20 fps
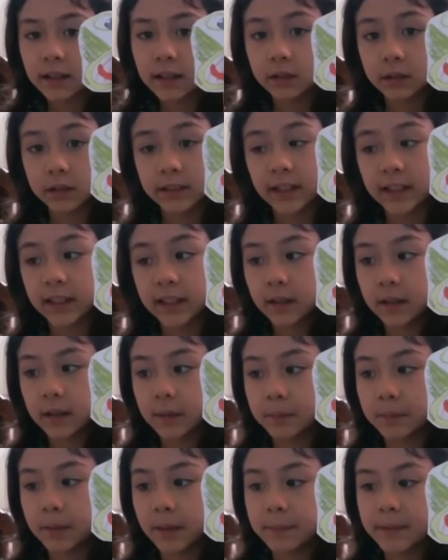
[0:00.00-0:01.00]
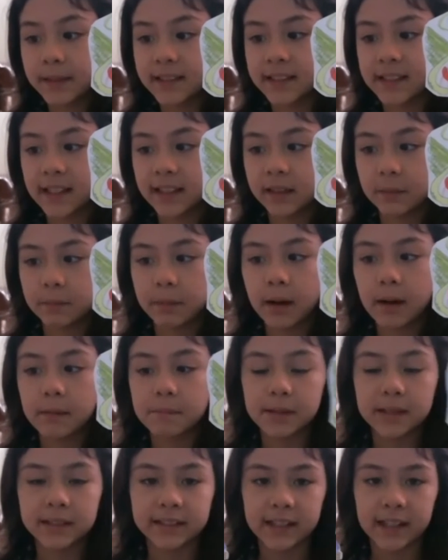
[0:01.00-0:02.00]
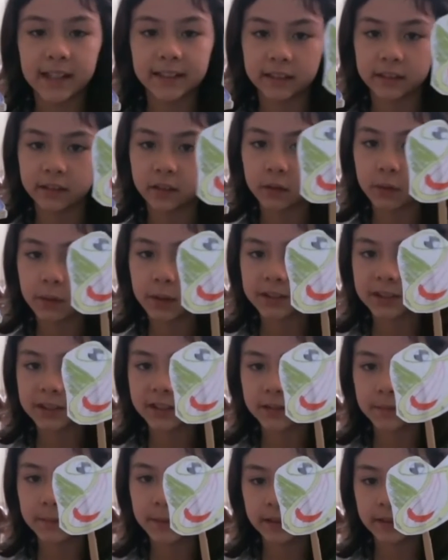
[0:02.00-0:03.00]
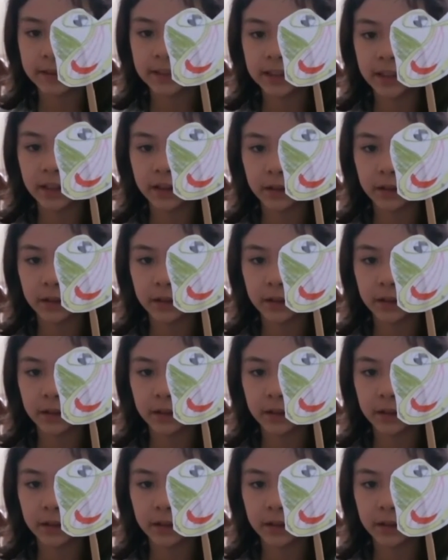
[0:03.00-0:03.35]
take our puppets, and the puppets asked questions about the other